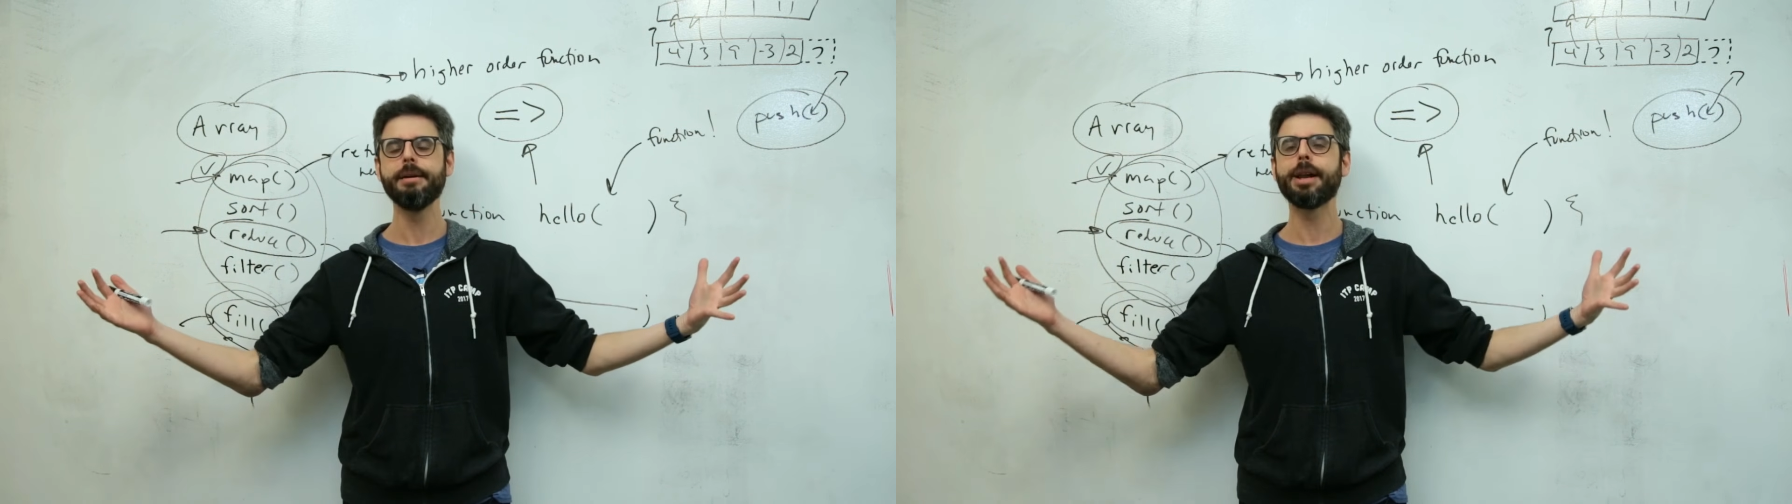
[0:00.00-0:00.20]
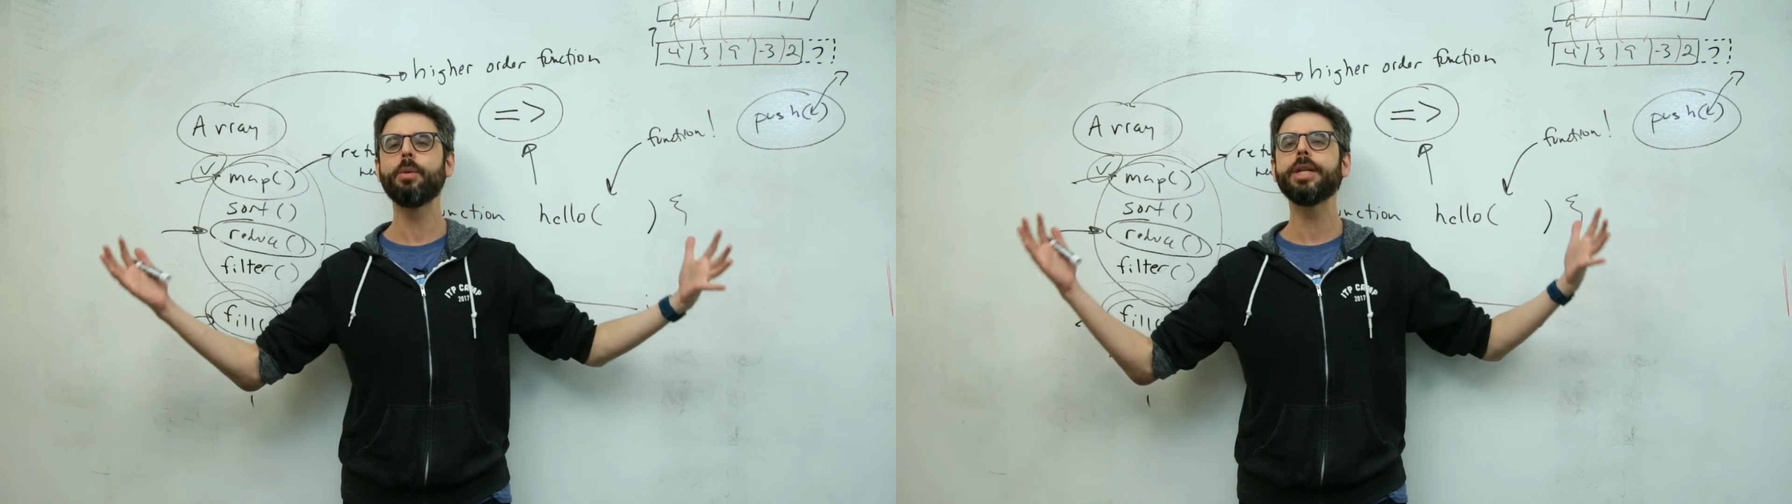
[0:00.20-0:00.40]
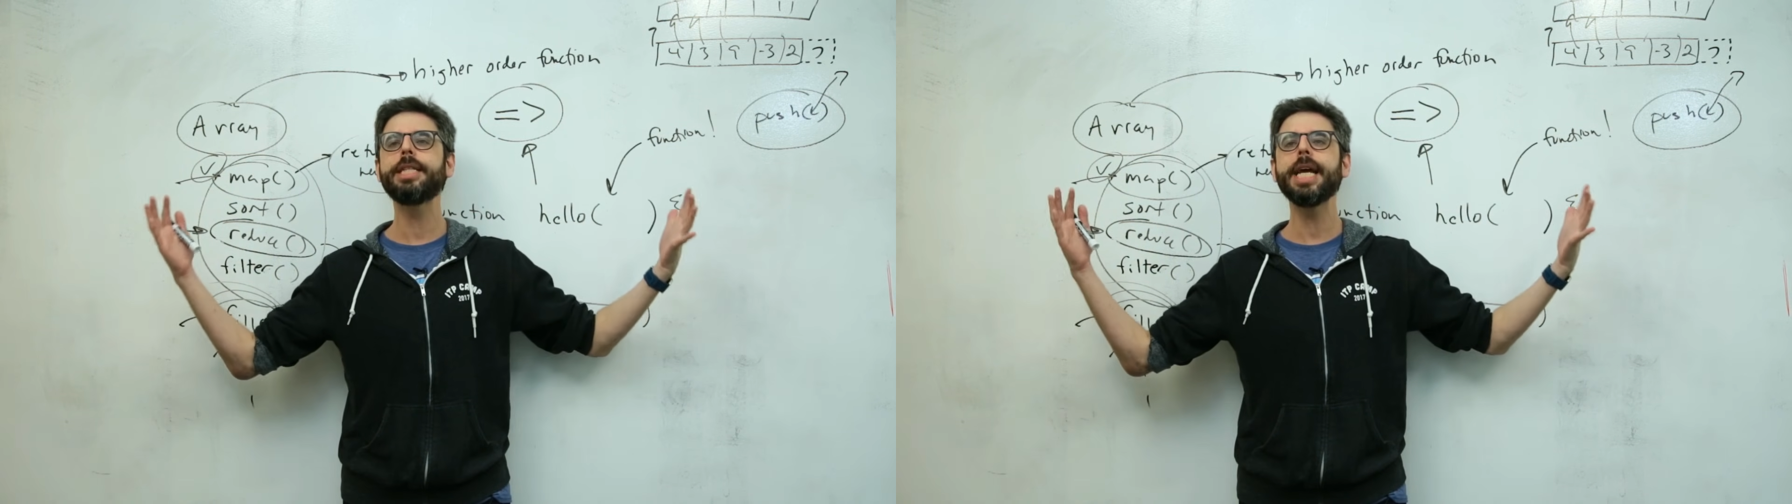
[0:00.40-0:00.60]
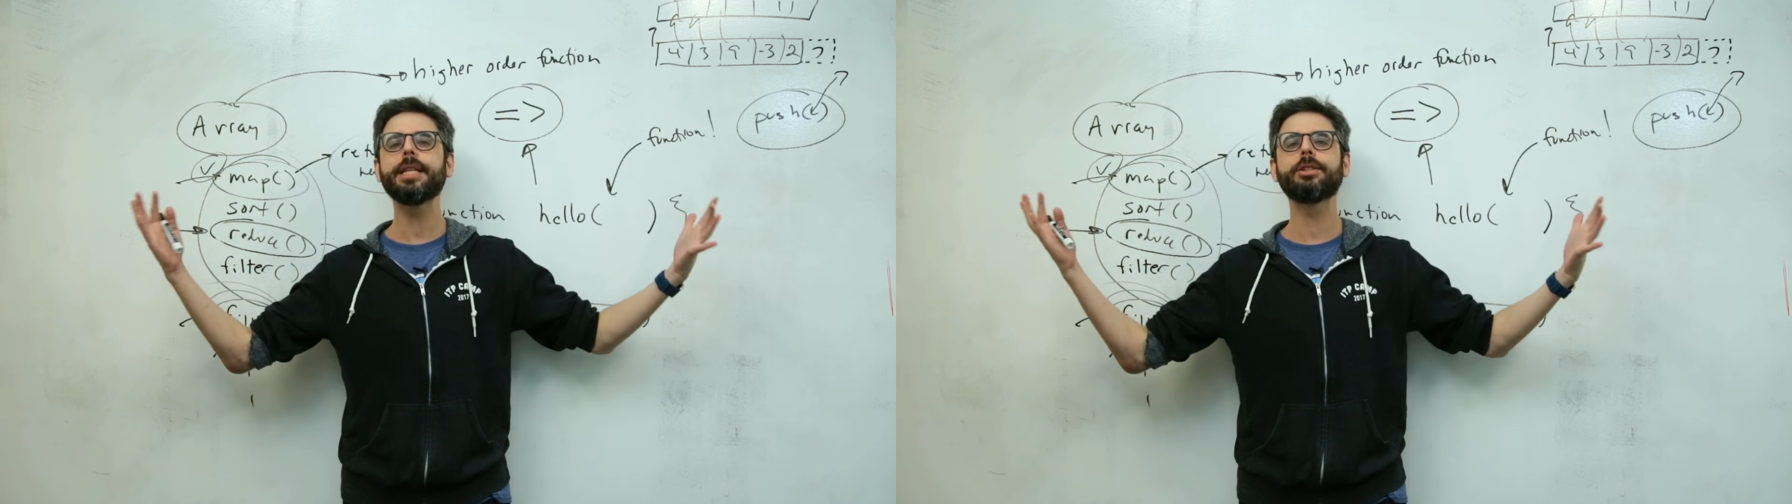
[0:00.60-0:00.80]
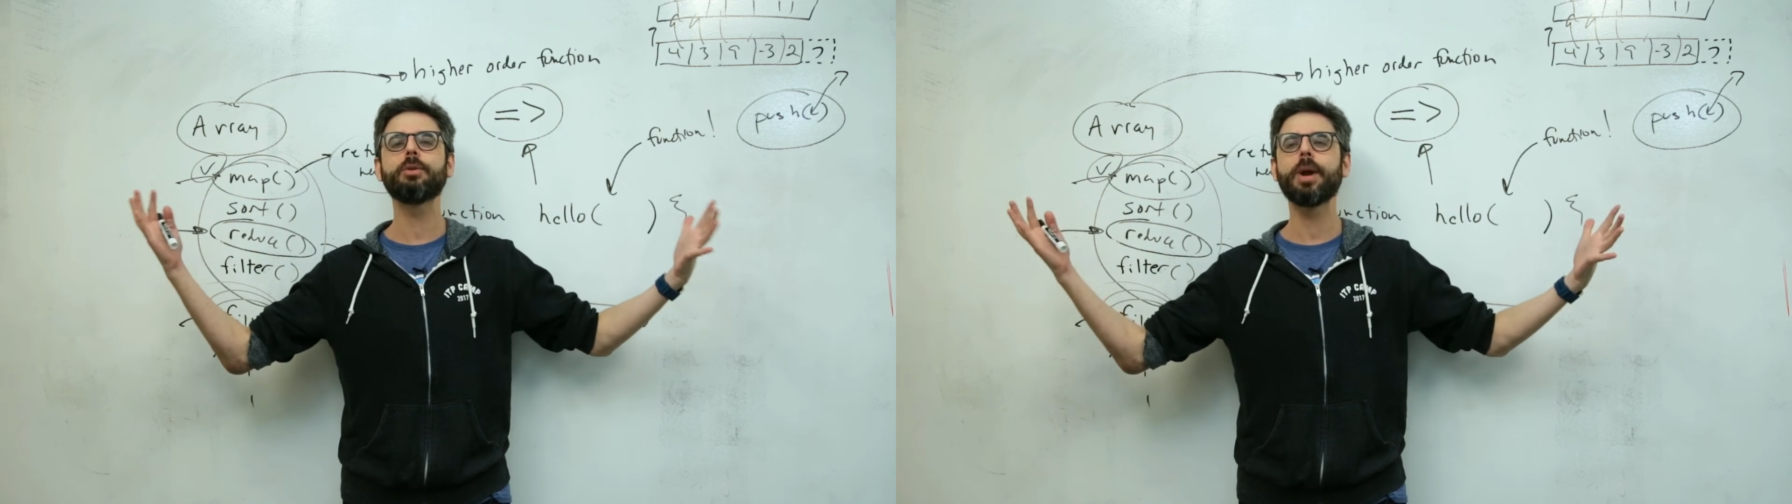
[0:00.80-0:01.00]
And I want to take
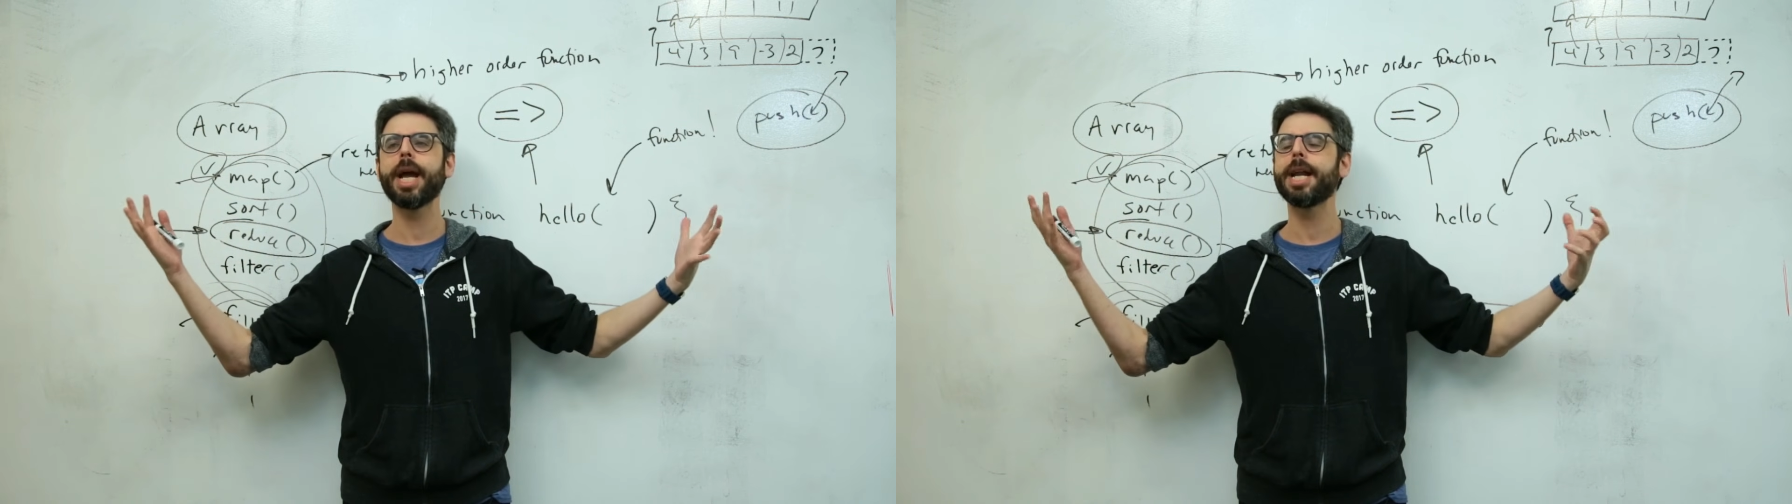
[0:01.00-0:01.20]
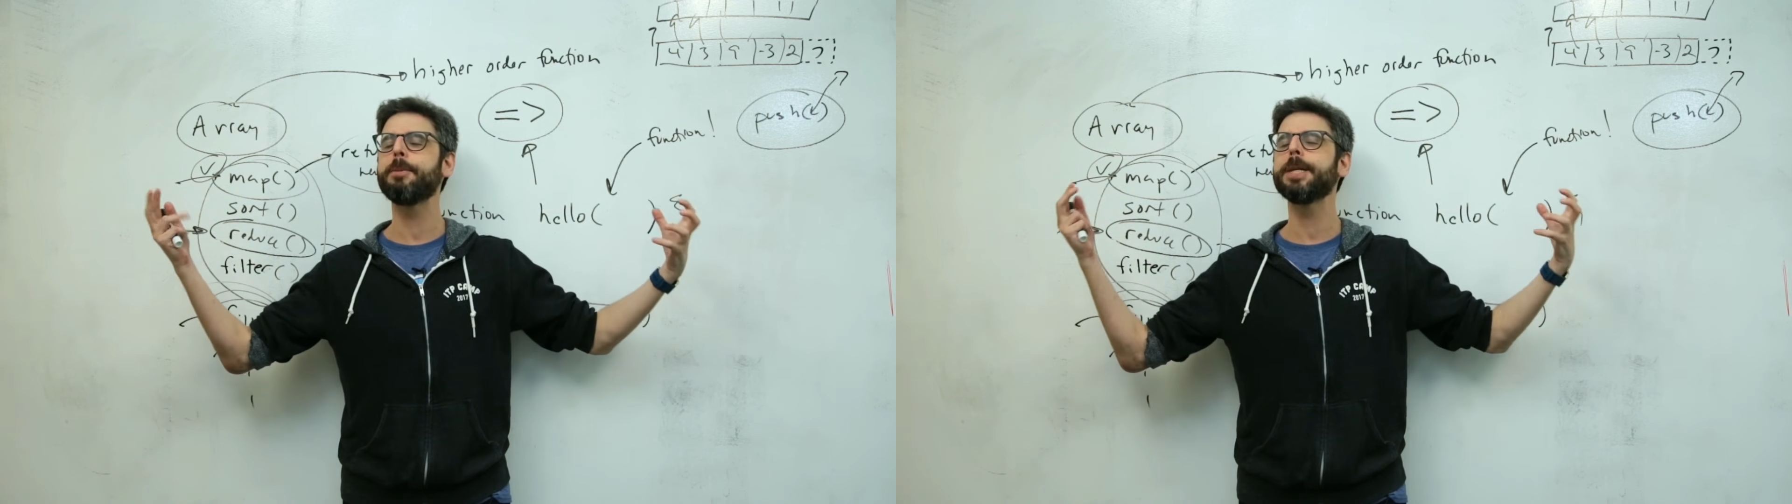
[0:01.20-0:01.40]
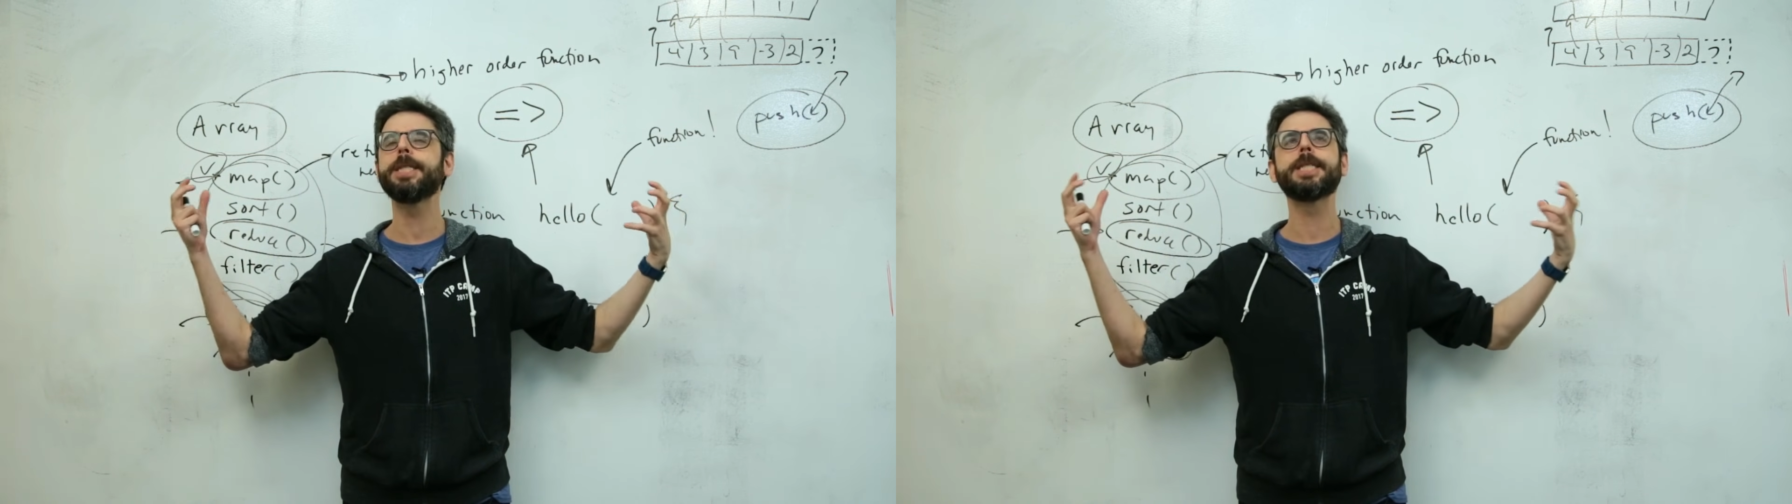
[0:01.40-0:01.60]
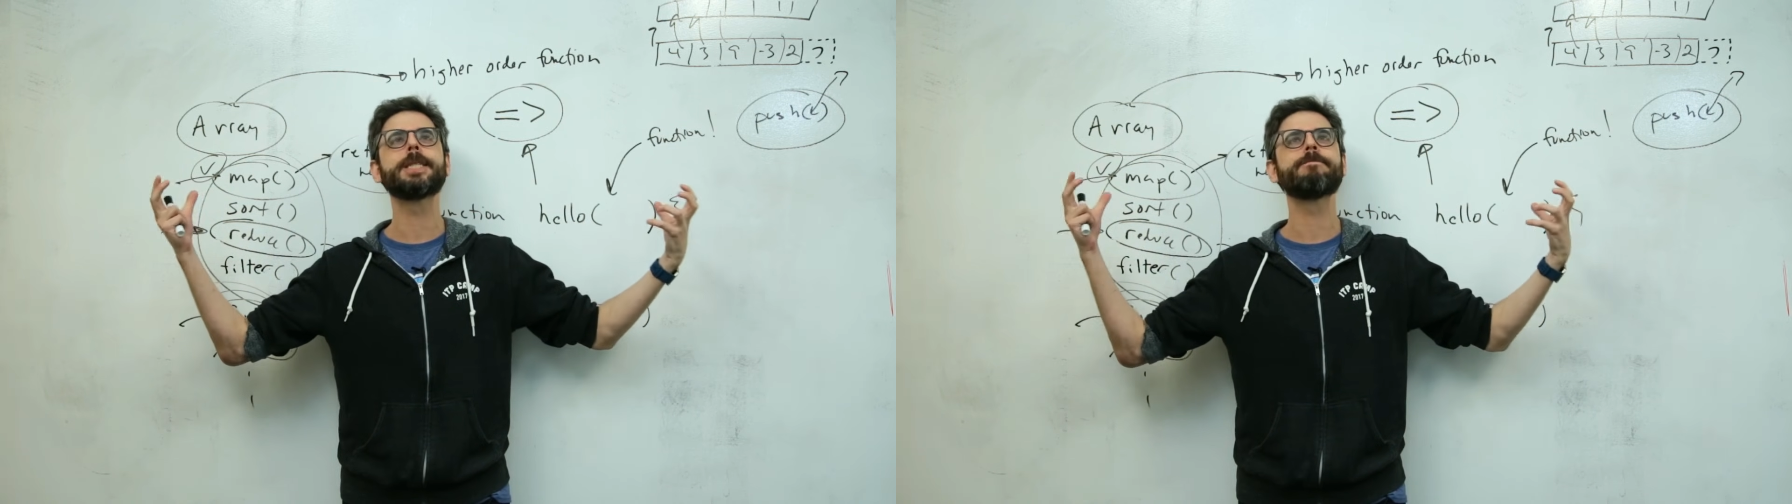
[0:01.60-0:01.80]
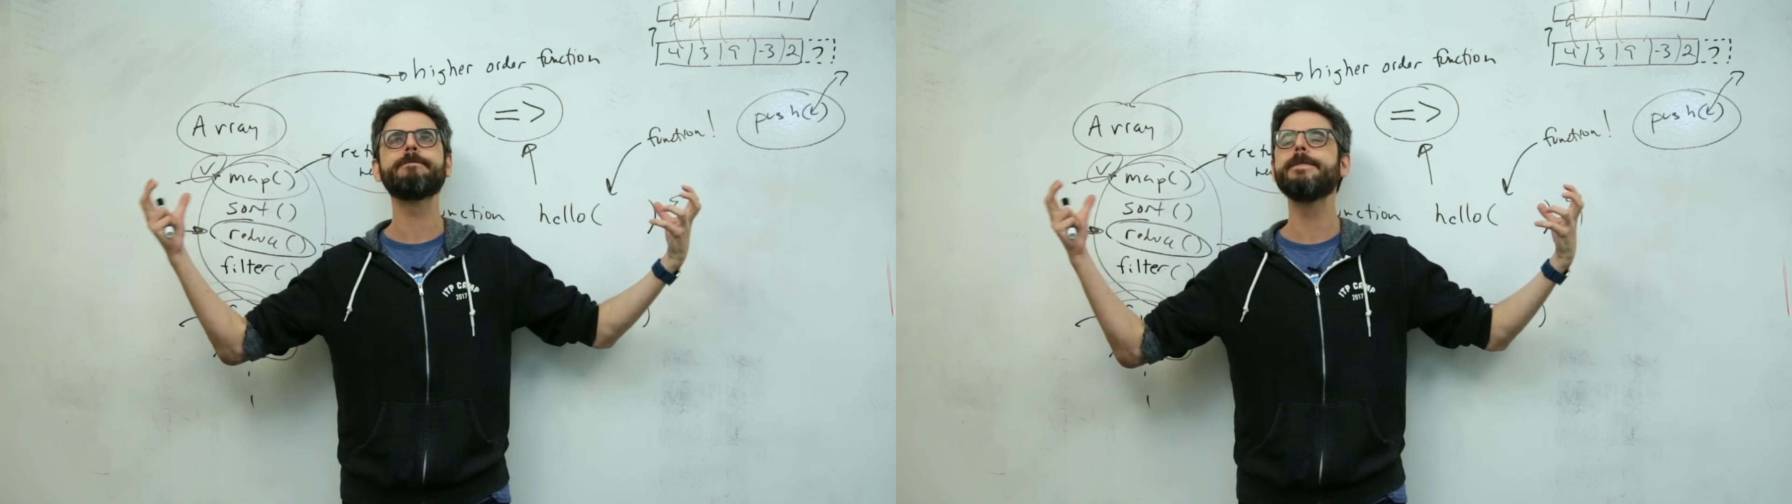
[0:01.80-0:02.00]
this array and I want to just,